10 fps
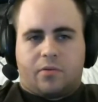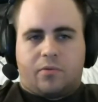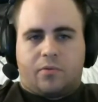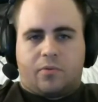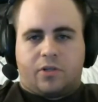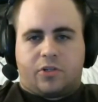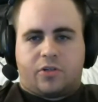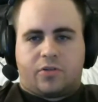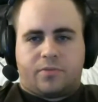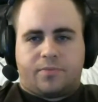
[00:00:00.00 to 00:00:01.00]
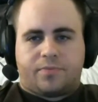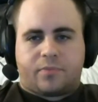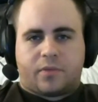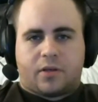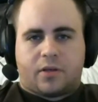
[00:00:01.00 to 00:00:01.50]
which
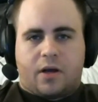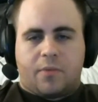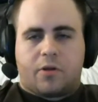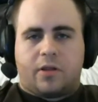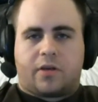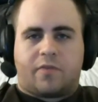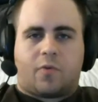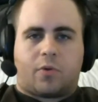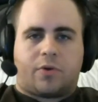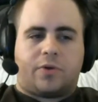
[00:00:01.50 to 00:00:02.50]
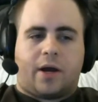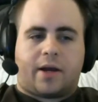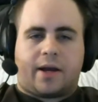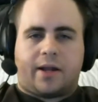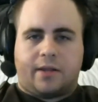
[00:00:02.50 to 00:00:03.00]
I'm really looking forward to. I
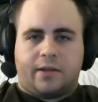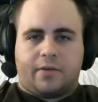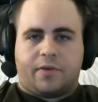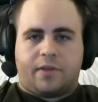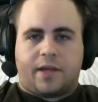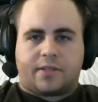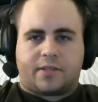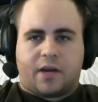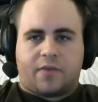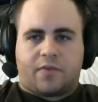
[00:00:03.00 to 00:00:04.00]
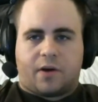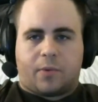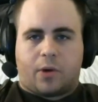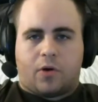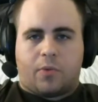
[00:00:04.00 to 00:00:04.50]
kind of live in that sci-fi
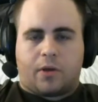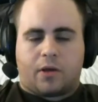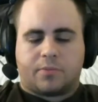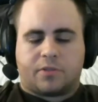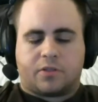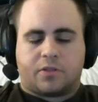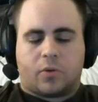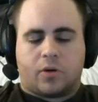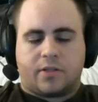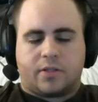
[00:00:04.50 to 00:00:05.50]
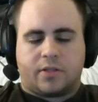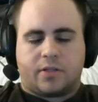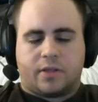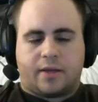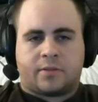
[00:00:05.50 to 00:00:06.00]
realm when it comes to stories, and
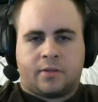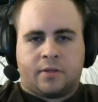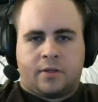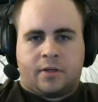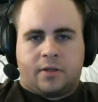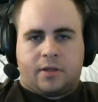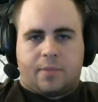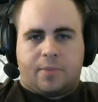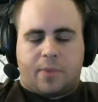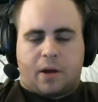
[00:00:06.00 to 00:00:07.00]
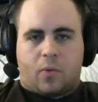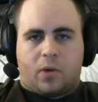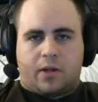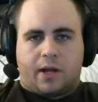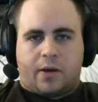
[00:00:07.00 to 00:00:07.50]
that'd be my
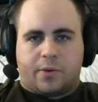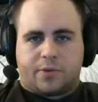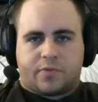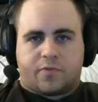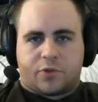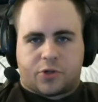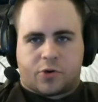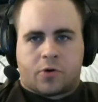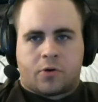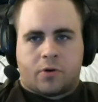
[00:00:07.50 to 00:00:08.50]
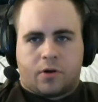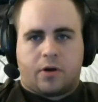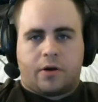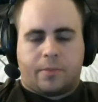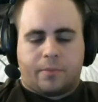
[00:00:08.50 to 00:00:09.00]
wheelhouse for sure.
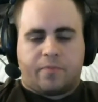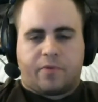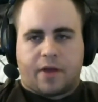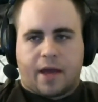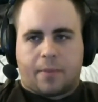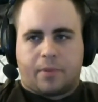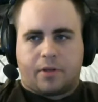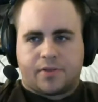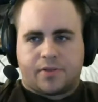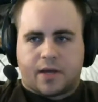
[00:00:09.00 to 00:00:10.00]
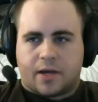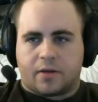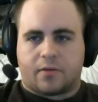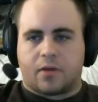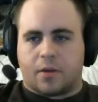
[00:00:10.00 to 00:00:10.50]
Very happy to see that
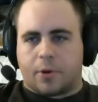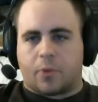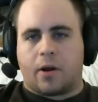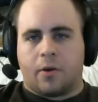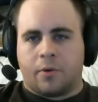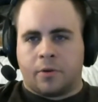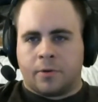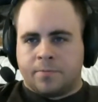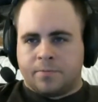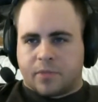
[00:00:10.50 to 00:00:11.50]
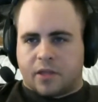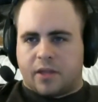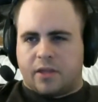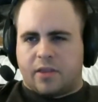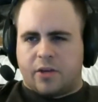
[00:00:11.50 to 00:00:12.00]
coming around, and
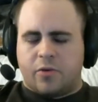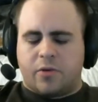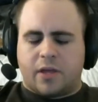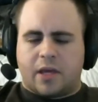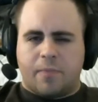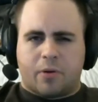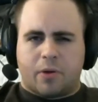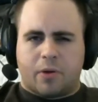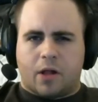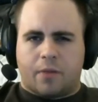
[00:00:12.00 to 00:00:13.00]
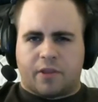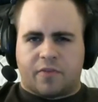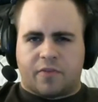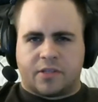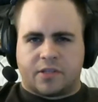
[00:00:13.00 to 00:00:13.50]
they keep pretty well about the
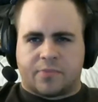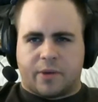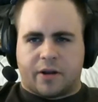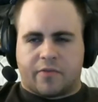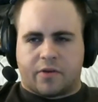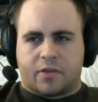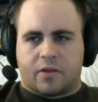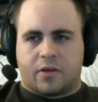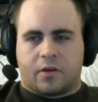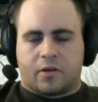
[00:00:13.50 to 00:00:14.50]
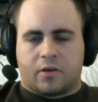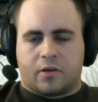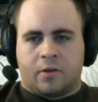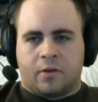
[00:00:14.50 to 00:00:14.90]
physics about everything and